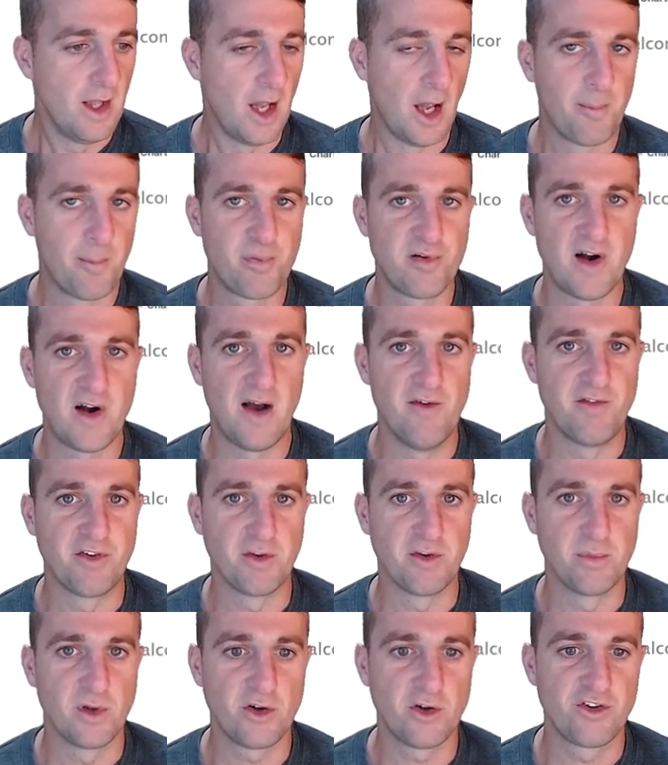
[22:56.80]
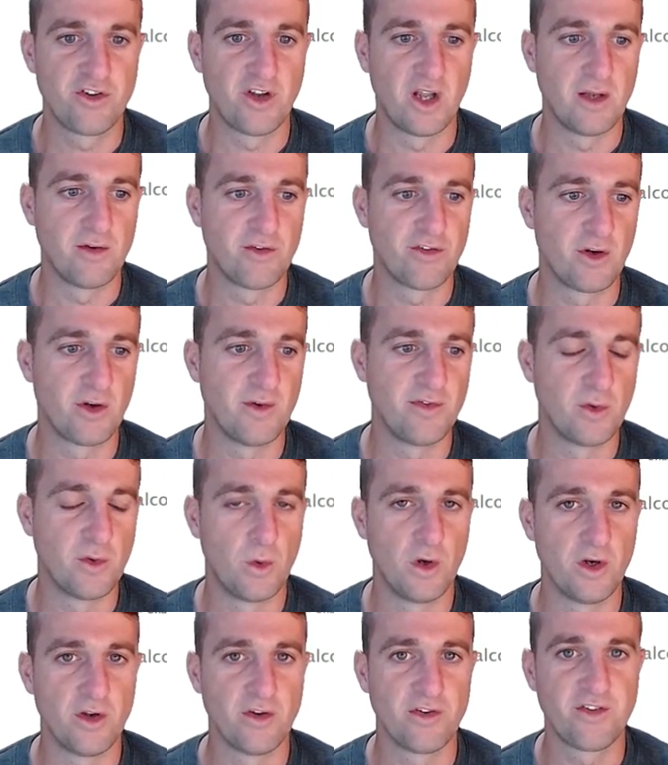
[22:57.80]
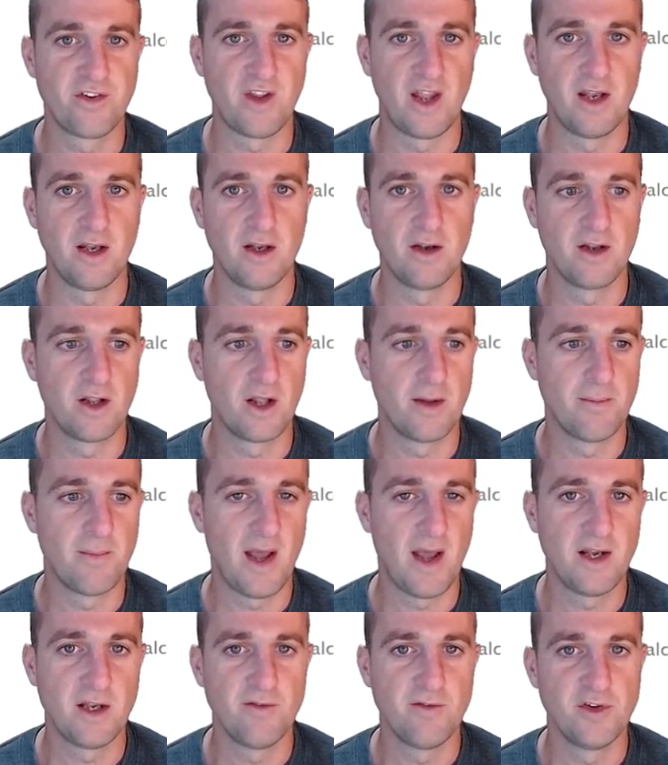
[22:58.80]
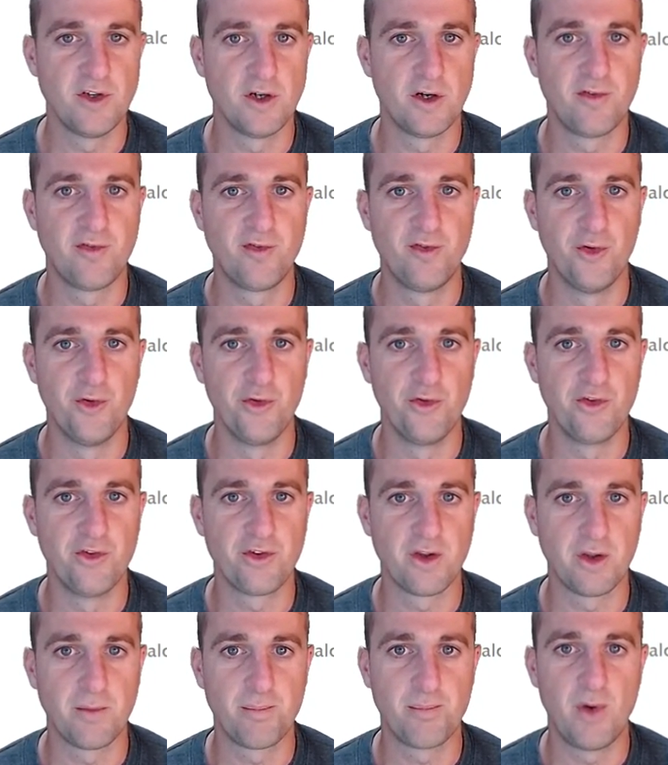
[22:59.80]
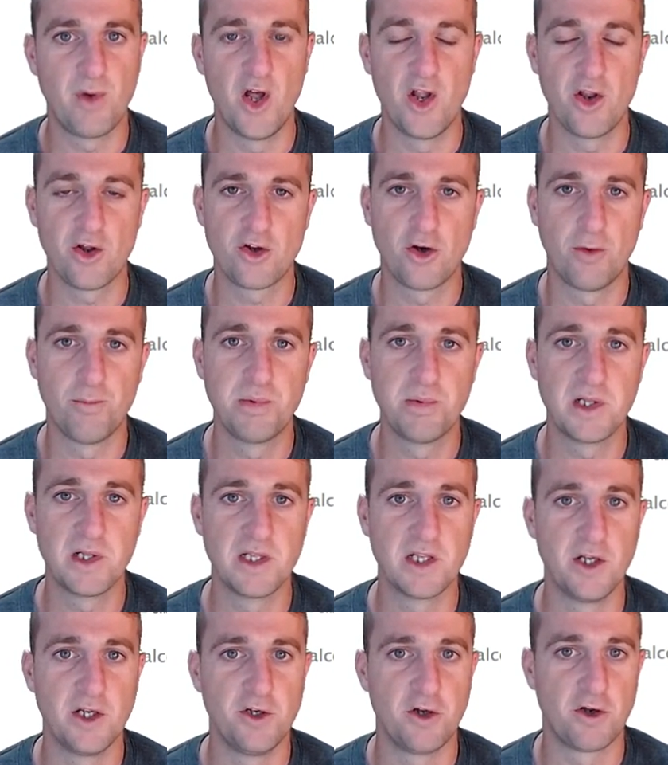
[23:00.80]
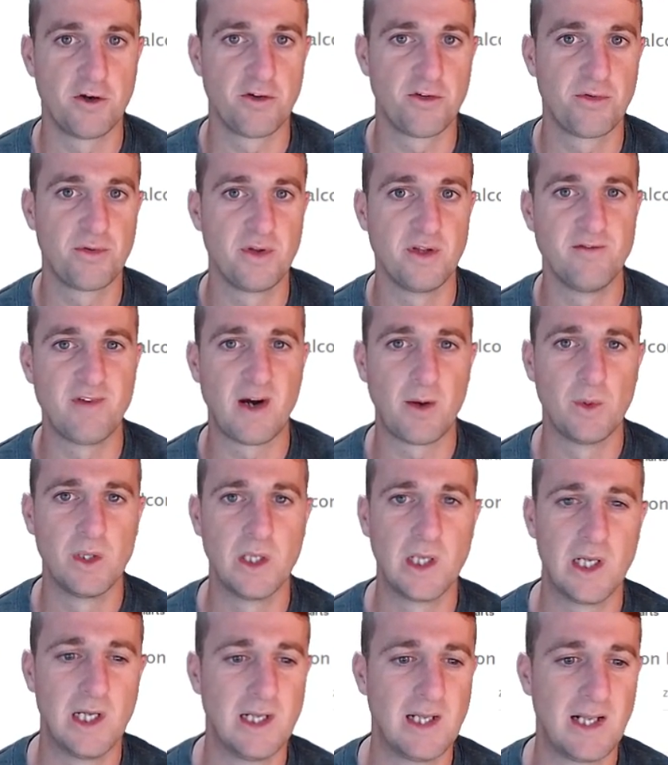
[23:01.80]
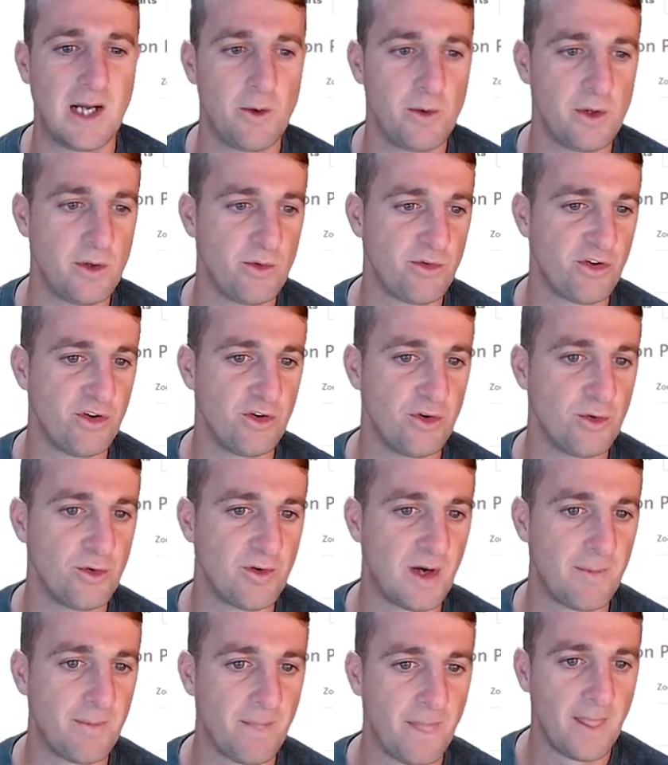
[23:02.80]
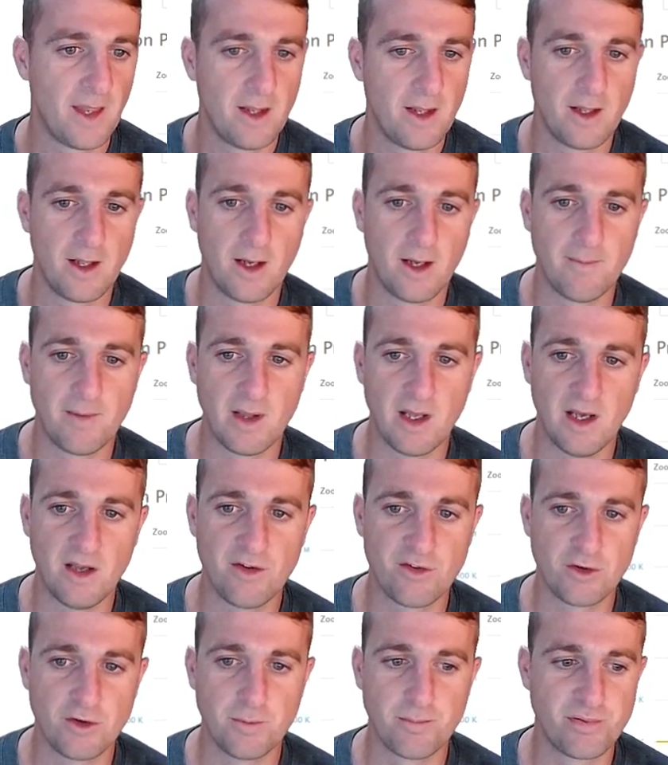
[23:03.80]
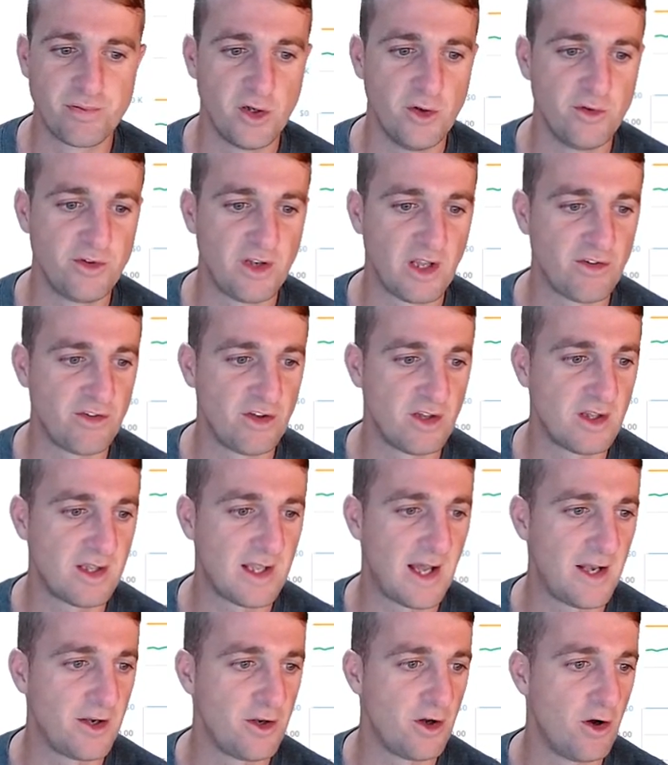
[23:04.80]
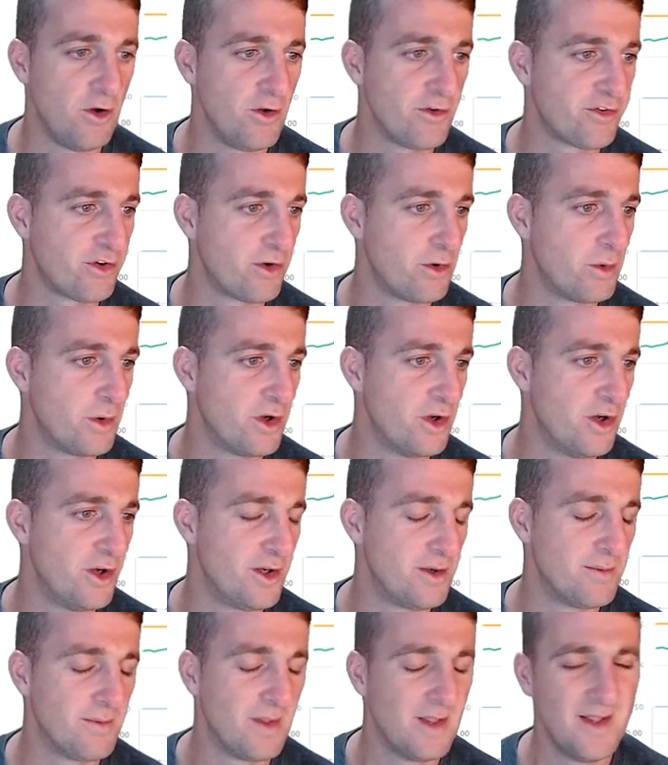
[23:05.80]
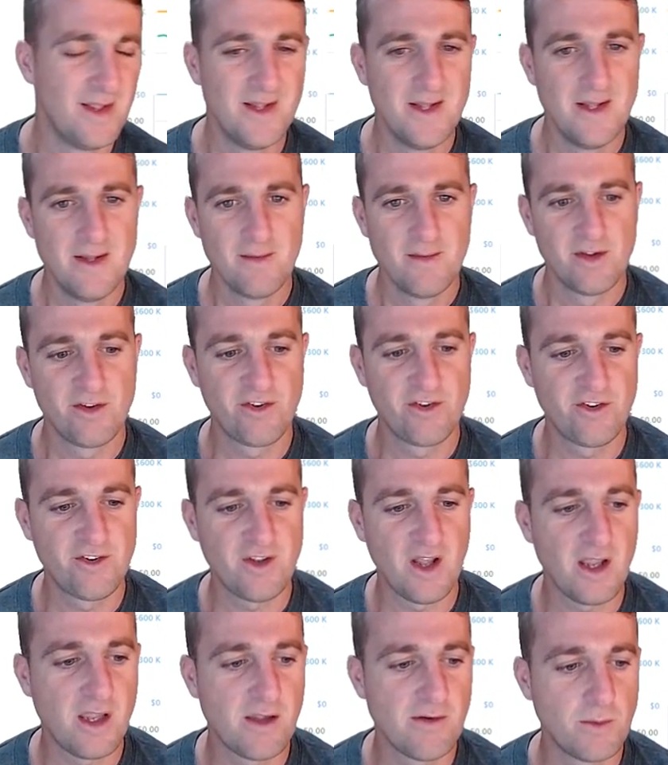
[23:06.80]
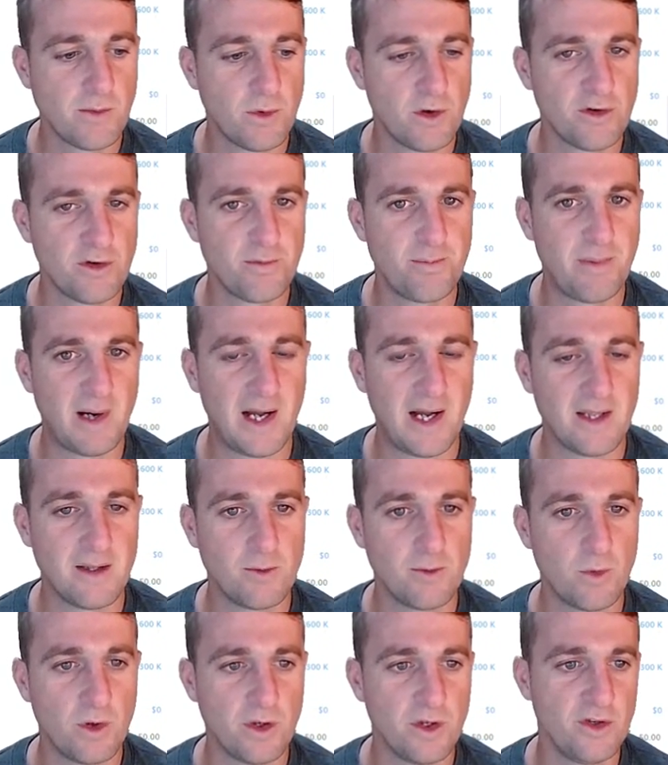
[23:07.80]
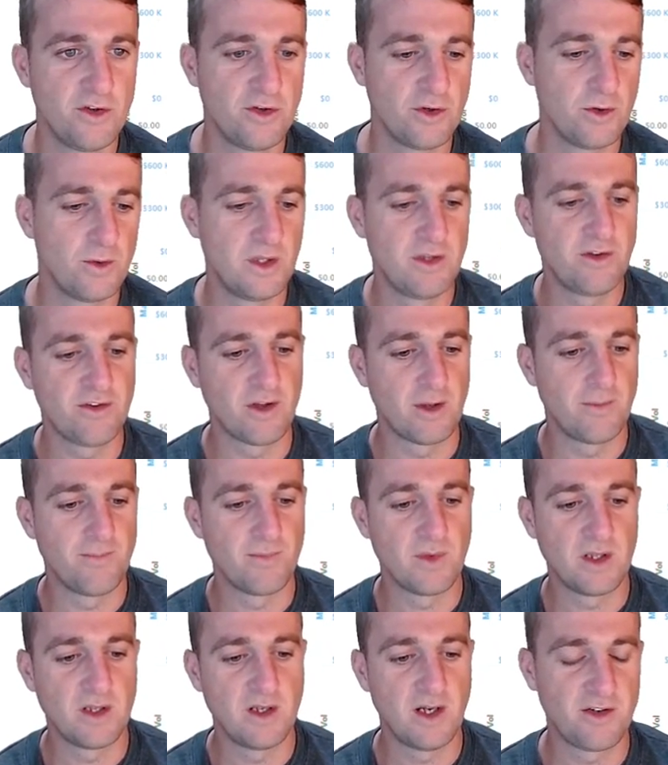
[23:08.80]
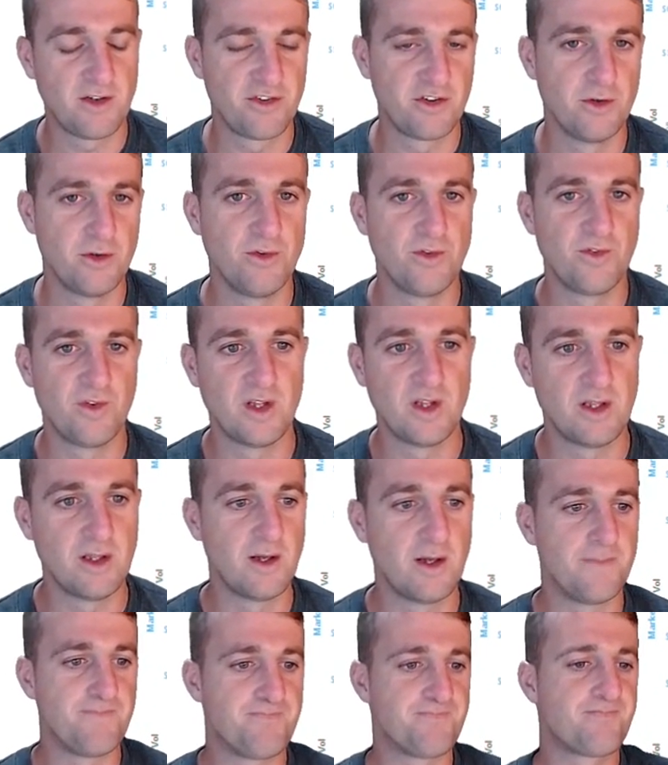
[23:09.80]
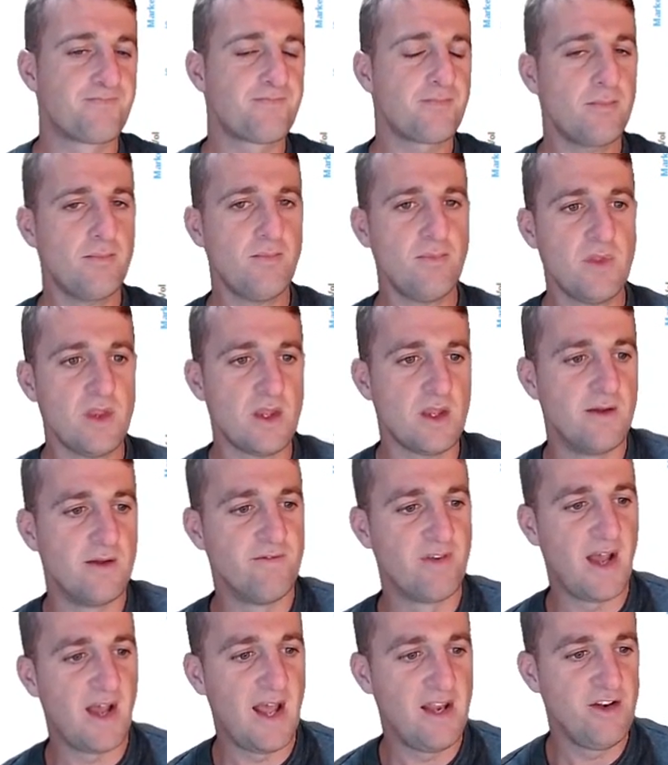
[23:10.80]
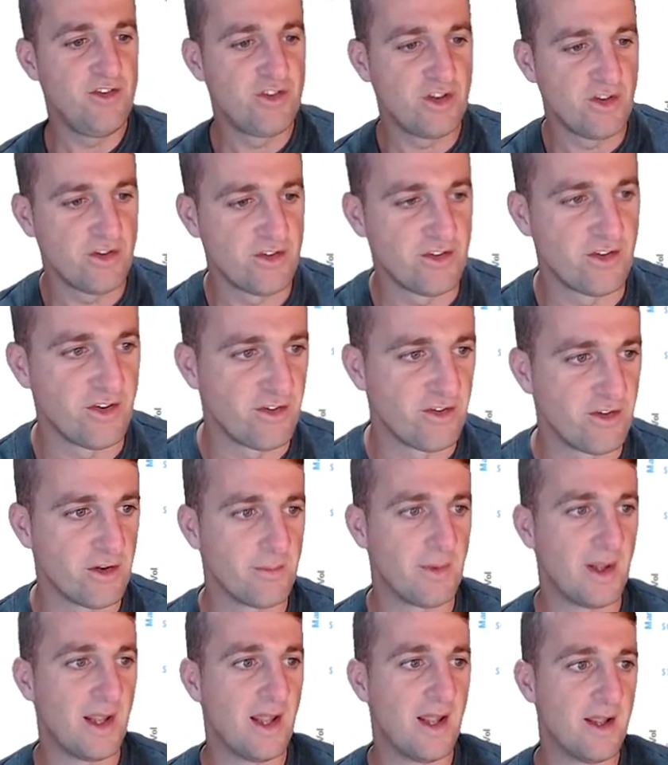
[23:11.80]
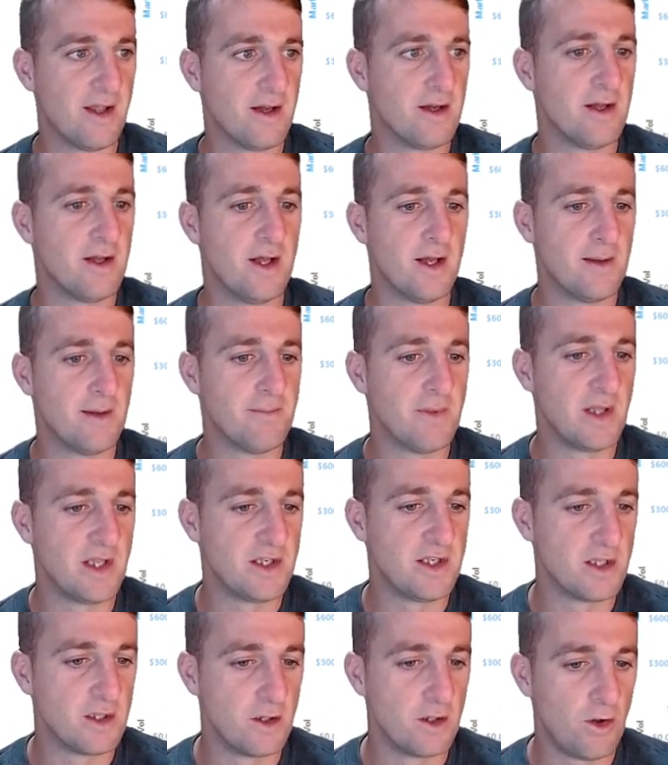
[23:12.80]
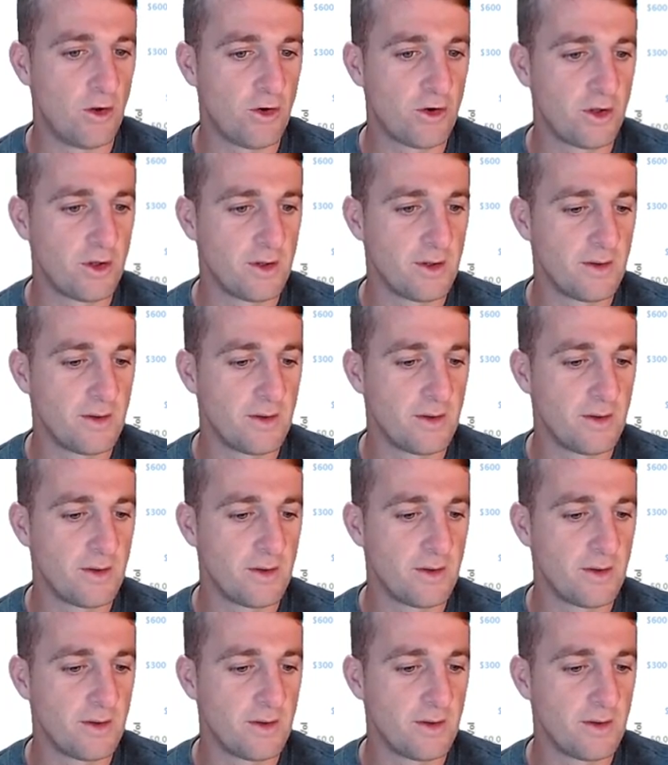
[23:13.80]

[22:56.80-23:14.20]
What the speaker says: privacy blockchain. So if you want to send any of your funds completely anonymously, that will allow you to do that. It is a good project. You can also earn staking rewards by what you do is you actually use the engine system here, and you lock